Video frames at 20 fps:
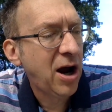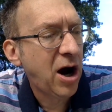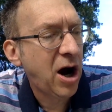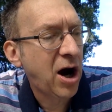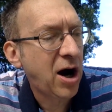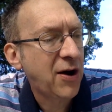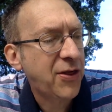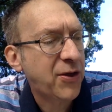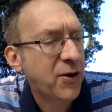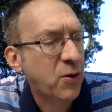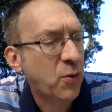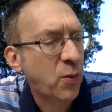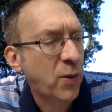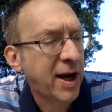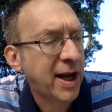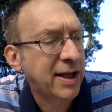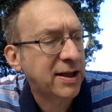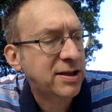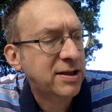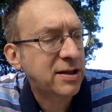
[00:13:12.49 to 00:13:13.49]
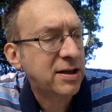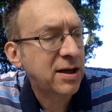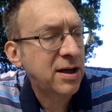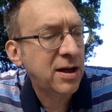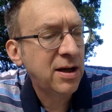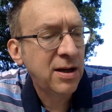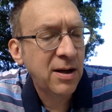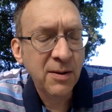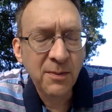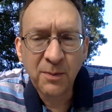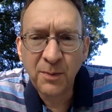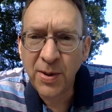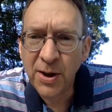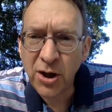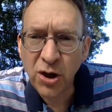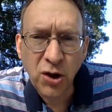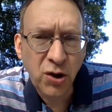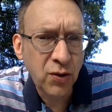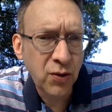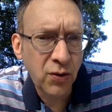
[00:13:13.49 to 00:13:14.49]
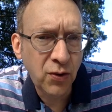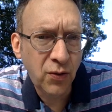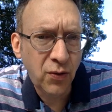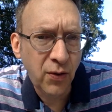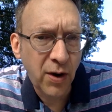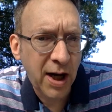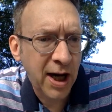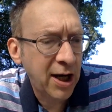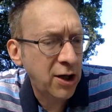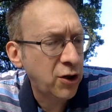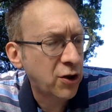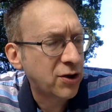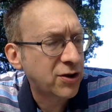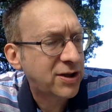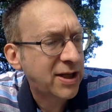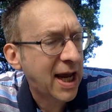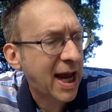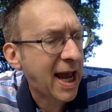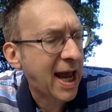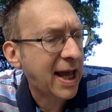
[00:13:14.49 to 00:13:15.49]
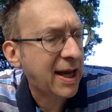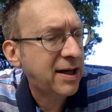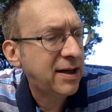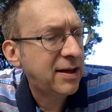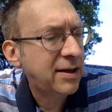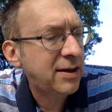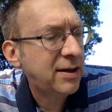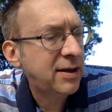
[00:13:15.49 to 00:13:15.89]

Arthur winced. "But you and your dad,